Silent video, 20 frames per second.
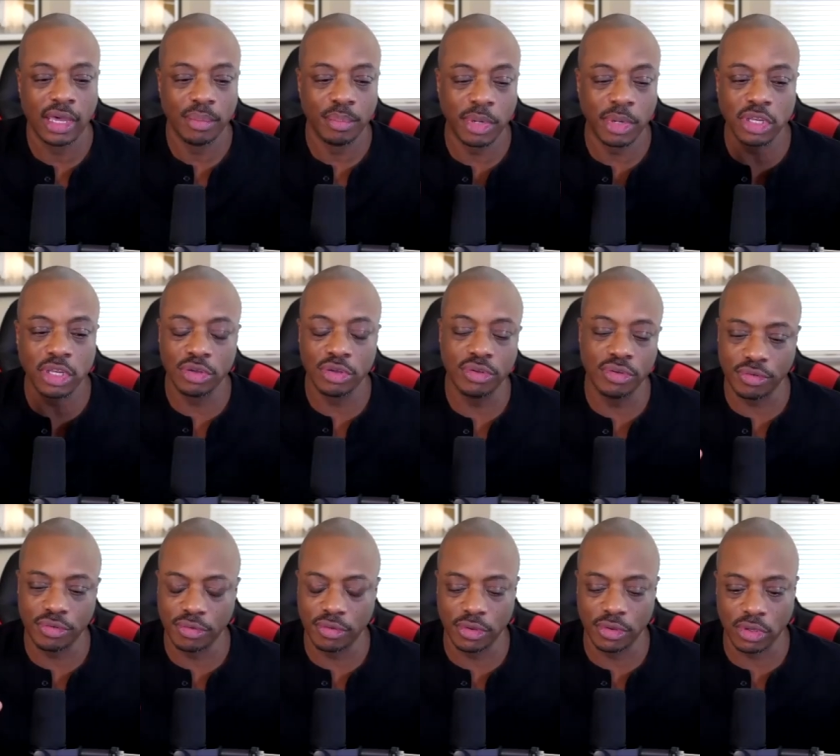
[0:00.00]
but
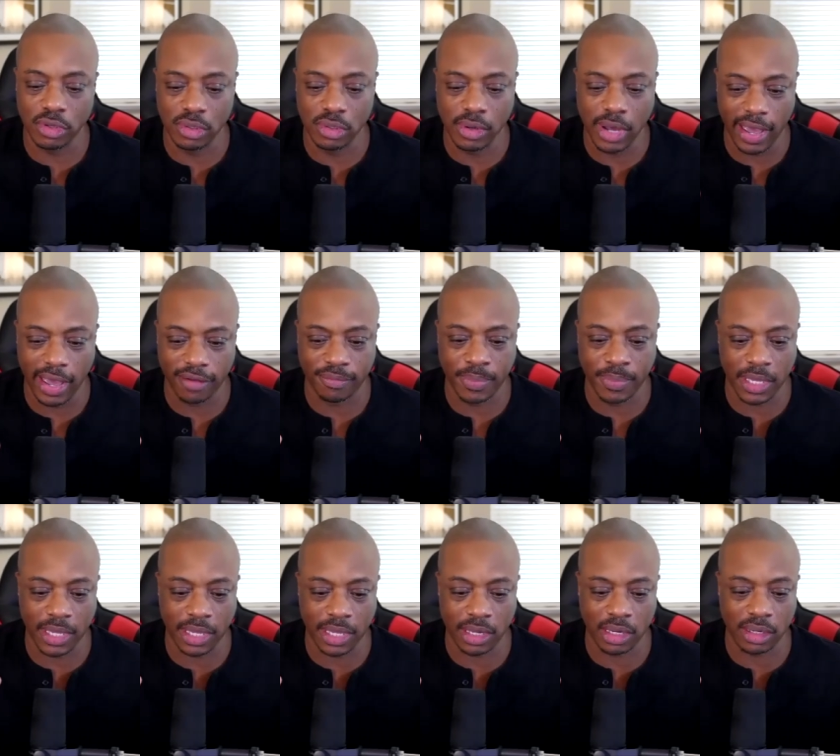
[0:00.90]
you you have
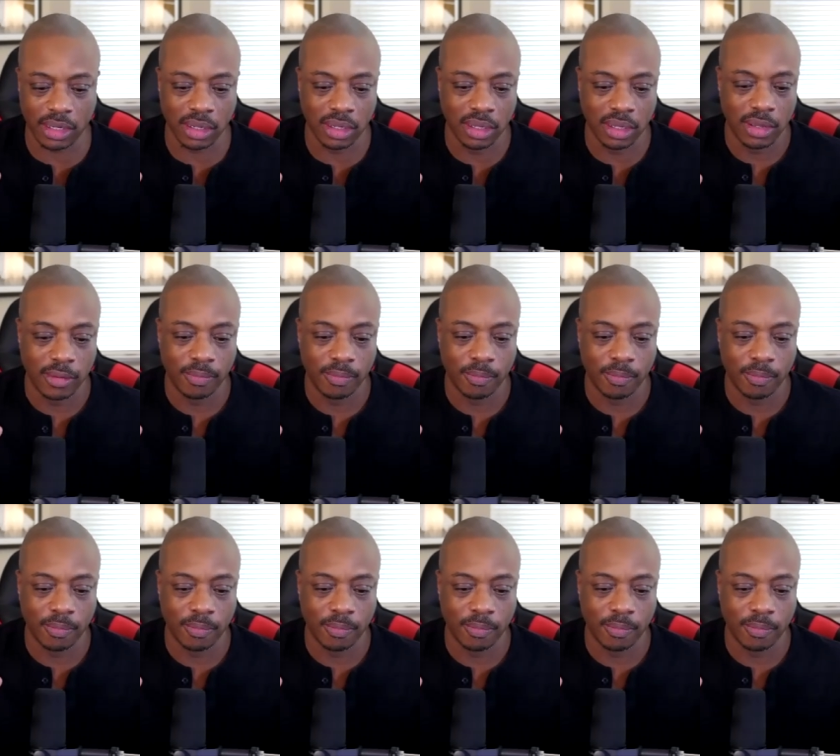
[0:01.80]
been